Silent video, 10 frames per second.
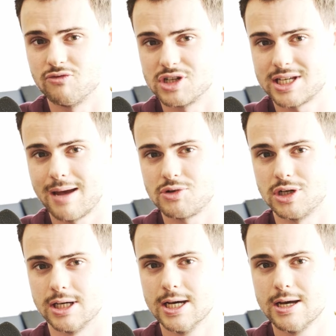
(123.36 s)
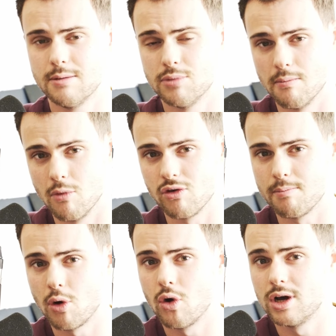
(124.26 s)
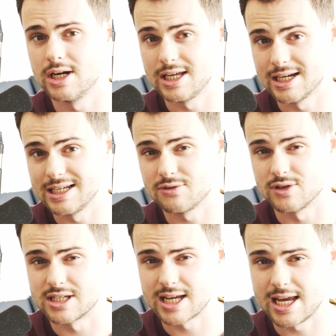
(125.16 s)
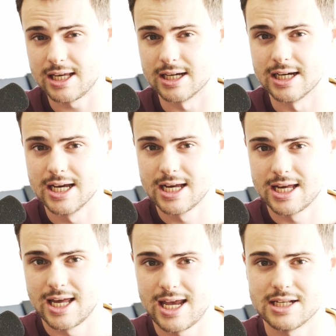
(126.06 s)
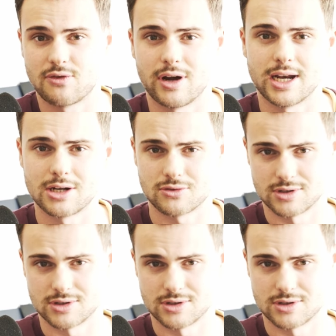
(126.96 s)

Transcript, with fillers: reception, but more importantly, at least for Sega, its financial